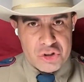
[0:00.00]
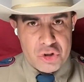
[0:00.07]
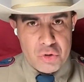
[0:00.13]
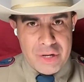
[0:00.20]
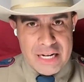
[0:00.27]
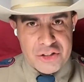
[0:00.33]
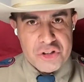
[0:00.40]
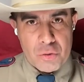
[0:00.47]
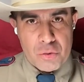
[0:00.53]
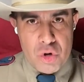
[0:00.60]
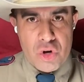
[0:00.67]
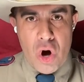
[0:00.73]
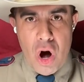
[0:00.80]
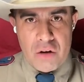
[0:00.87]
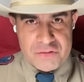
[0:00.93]
to get to the root
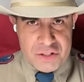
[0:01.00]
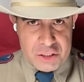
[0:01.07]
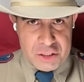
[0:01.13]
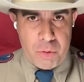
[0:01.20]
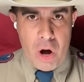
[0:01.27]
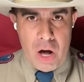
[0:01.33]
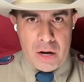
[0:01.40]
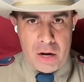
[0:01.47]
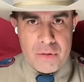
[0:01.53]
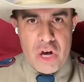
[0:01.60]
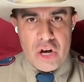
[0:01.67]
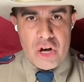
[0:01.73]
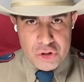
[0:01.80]
cause of this problem,